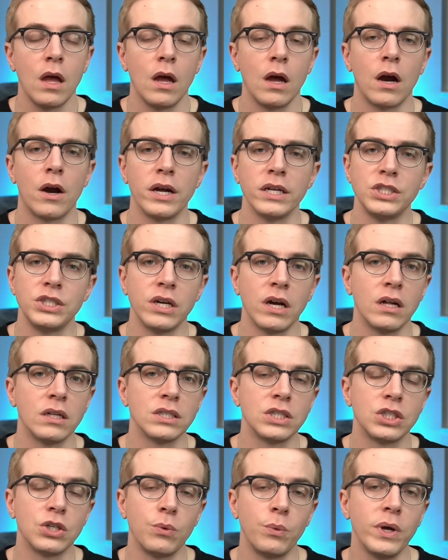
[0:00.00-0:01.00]
All right, y'all.
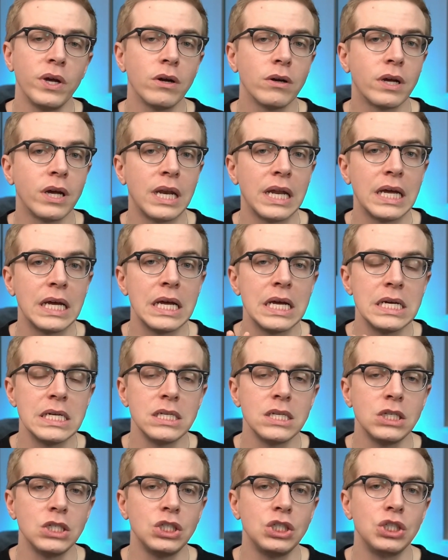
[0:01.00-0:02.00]
So we are getting
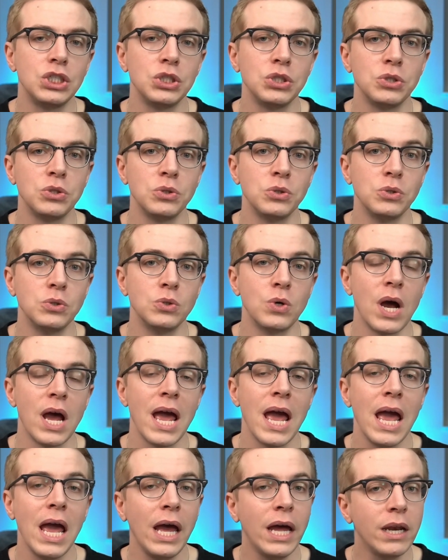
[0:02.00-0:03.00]
into
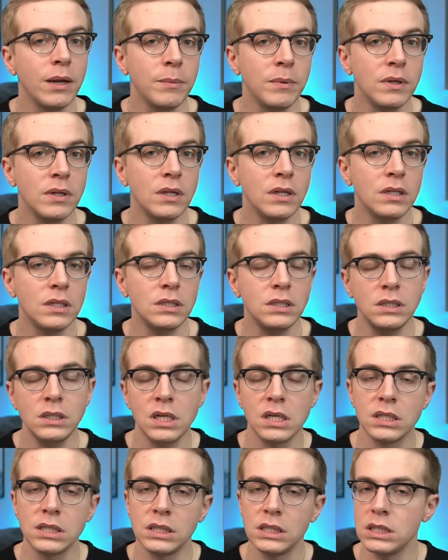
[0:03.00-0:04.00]
Hannibal
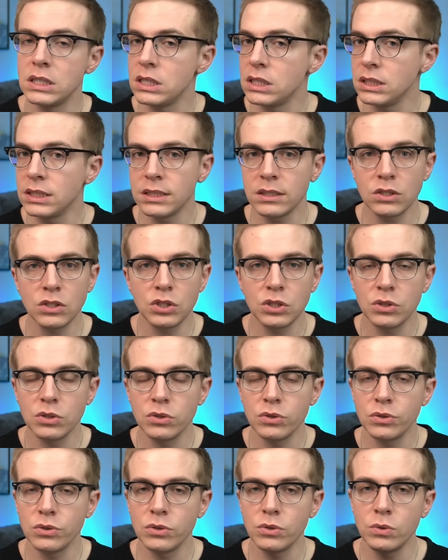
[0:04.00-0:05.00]
season
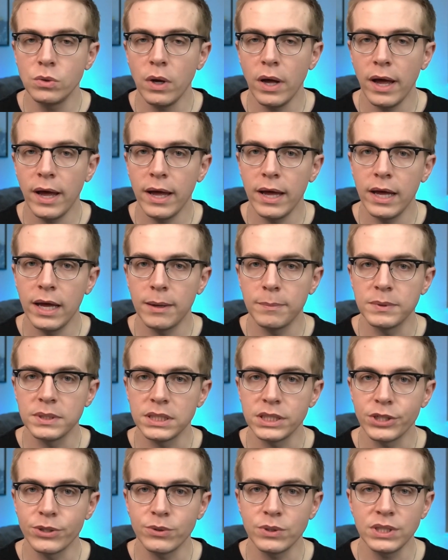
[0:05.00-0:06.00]
2,
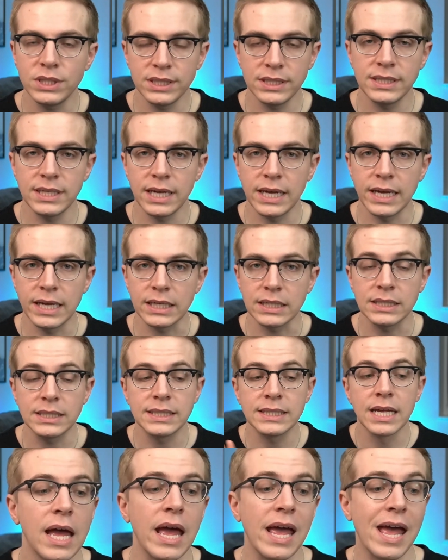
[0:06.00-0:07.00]
episode
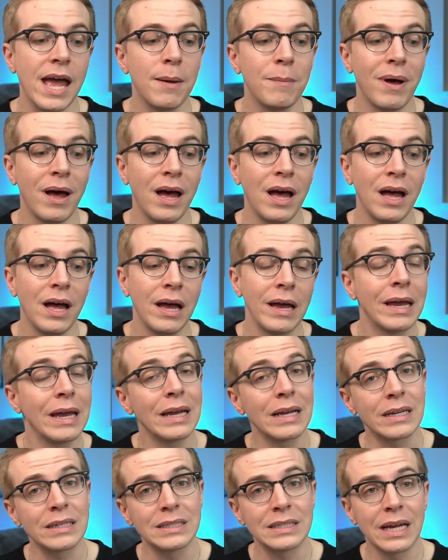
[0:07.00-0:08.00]
6. Am I
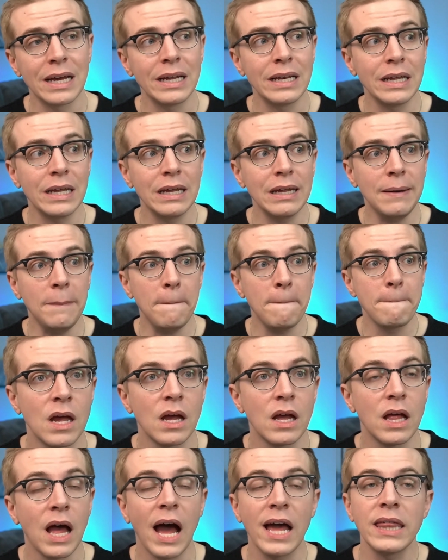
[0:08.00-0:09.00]
excited?
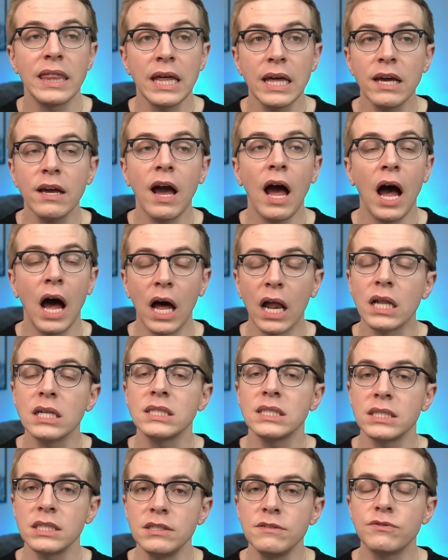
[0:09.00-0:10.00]
I think
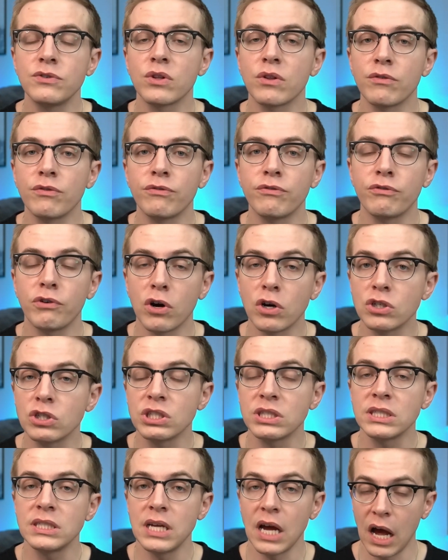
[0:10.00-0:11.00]
honestly, for the
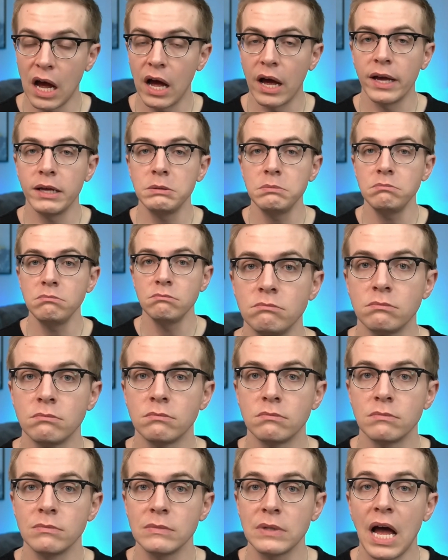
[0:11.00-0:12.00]
first time,
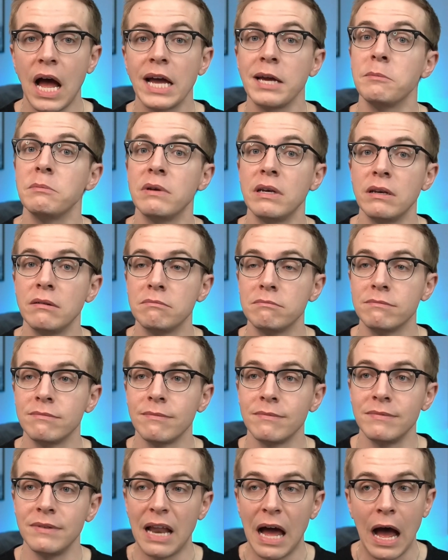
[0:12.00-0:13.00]
I'm
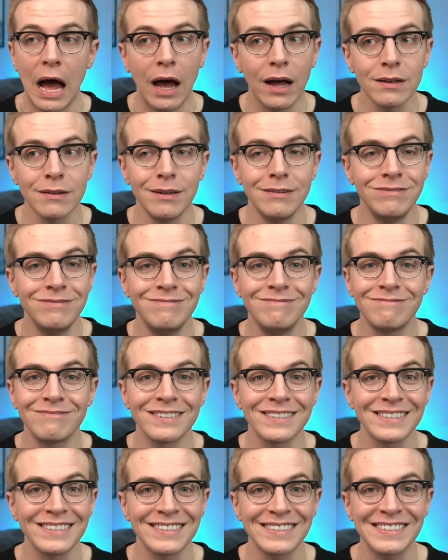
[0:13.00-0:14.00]
not
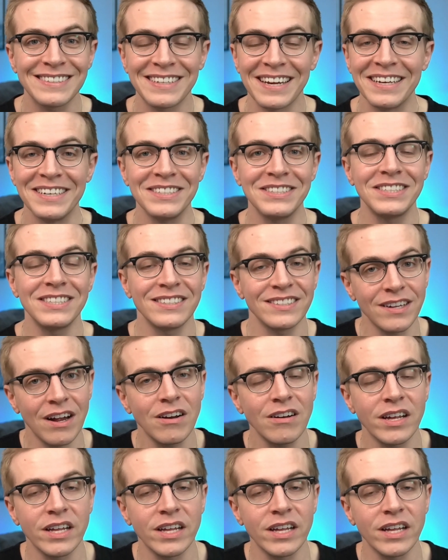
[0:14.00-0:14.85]
really excited to start